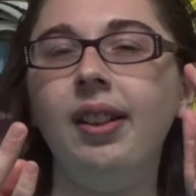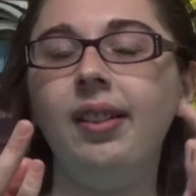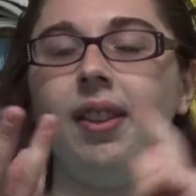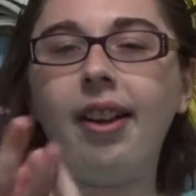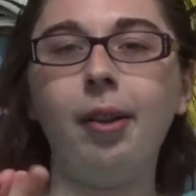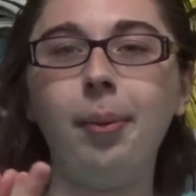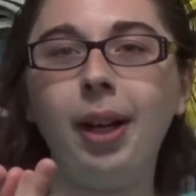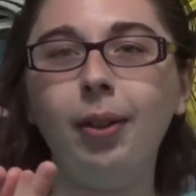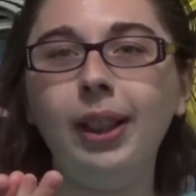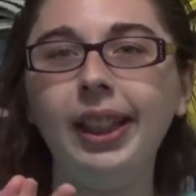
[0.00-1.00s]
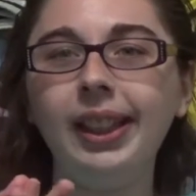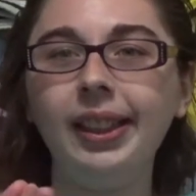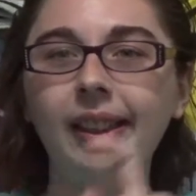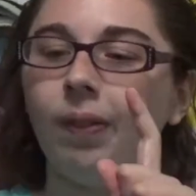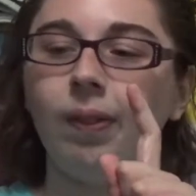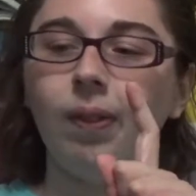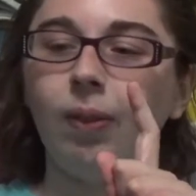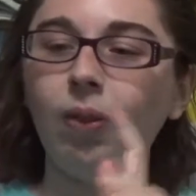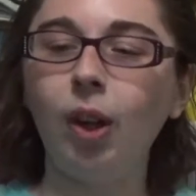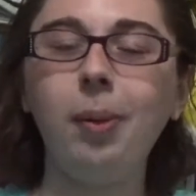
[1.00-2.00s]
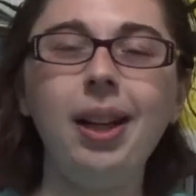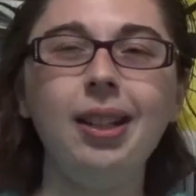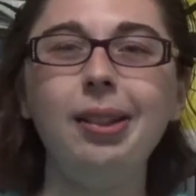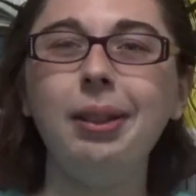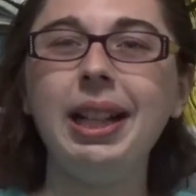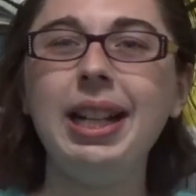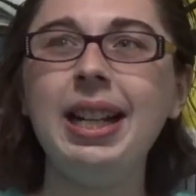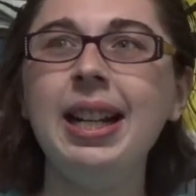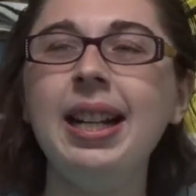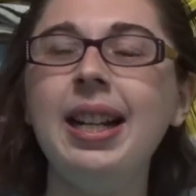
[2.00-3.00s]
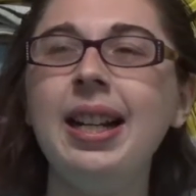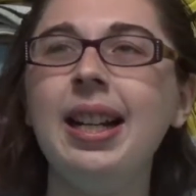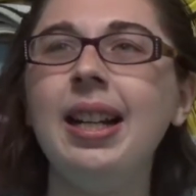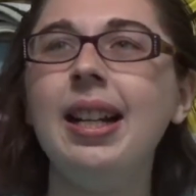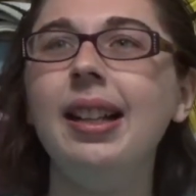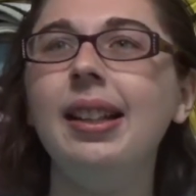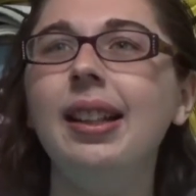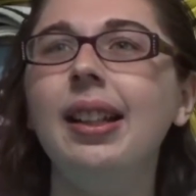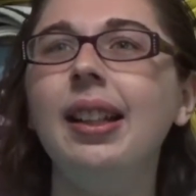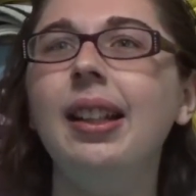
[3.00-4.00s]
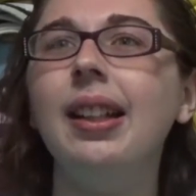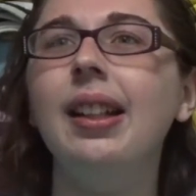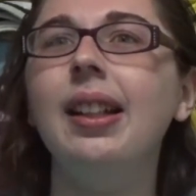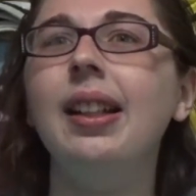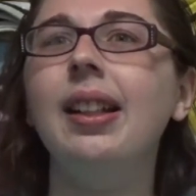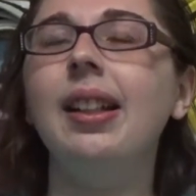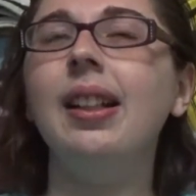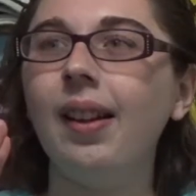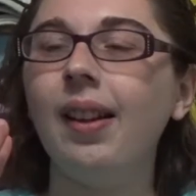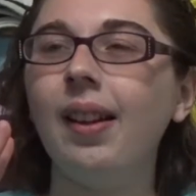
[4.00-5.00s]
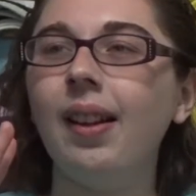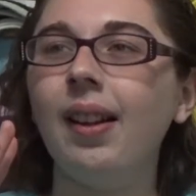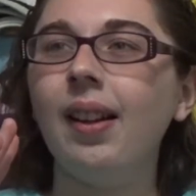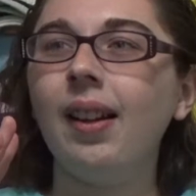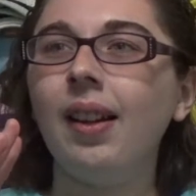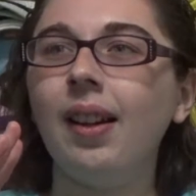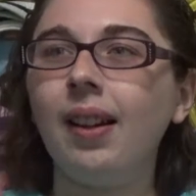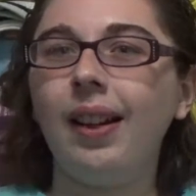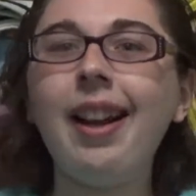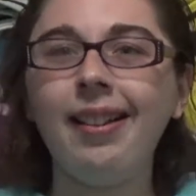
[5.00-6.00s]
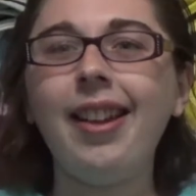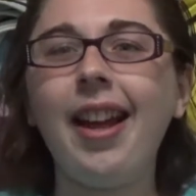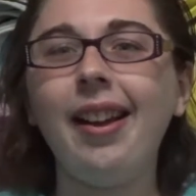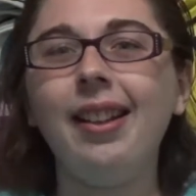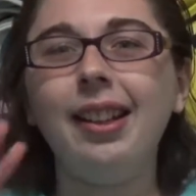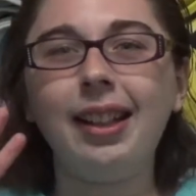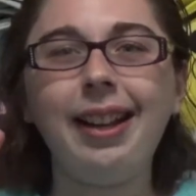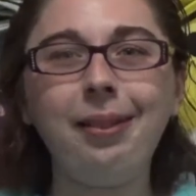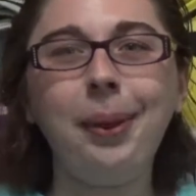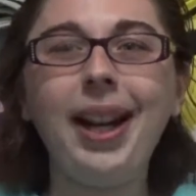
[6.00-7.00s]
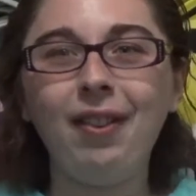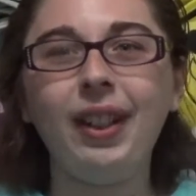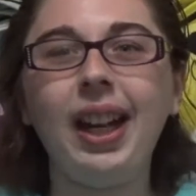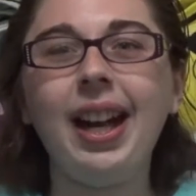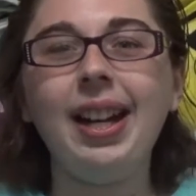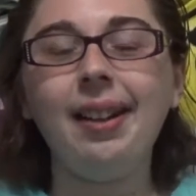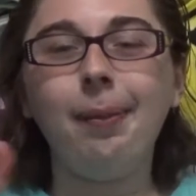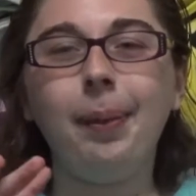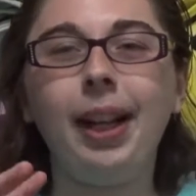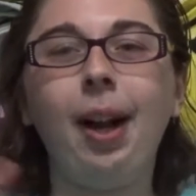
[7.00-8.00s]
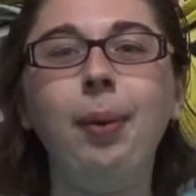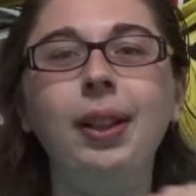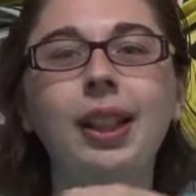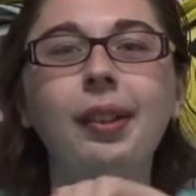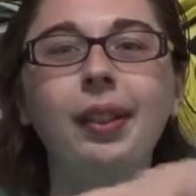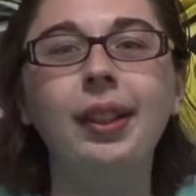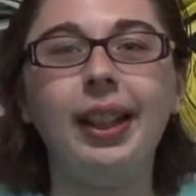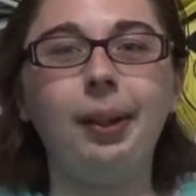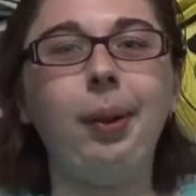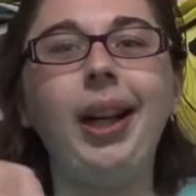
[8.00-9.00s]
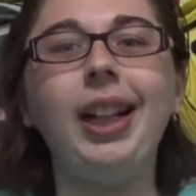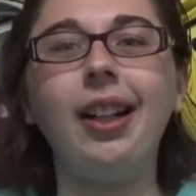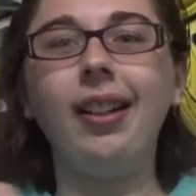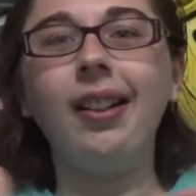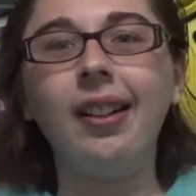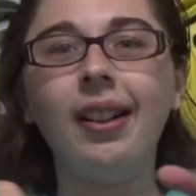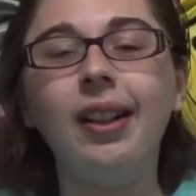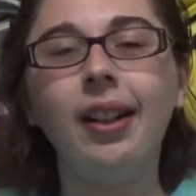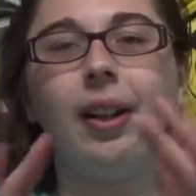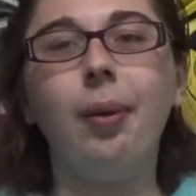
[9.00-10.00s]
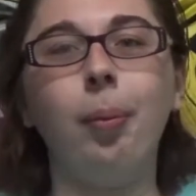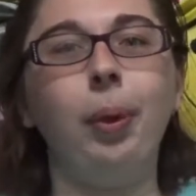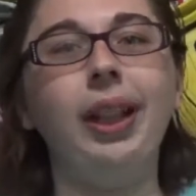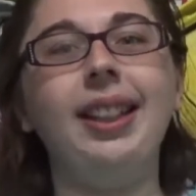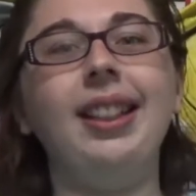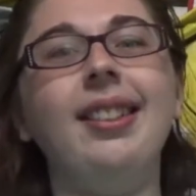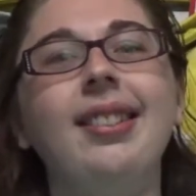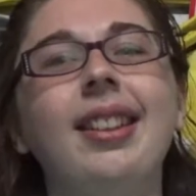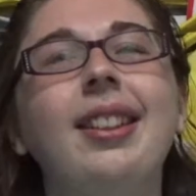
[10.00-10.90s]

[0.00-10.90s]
documentary, film history, and then the last one I forgot, but I will leave it like right here, what it is.